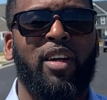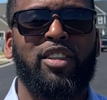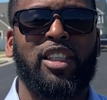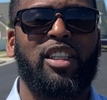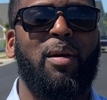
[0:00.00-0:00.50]

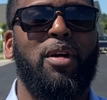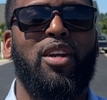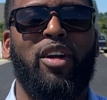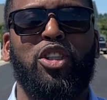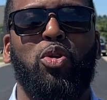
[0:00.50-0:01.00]
Just let me
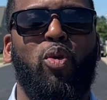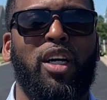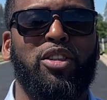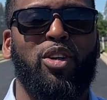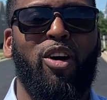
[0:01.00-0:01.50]
know that you
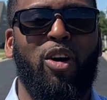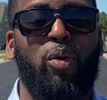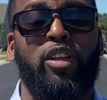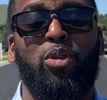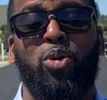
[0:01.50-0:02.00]
watched this all the
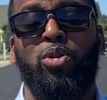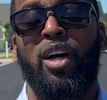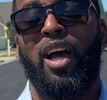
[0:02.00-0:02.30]
way through,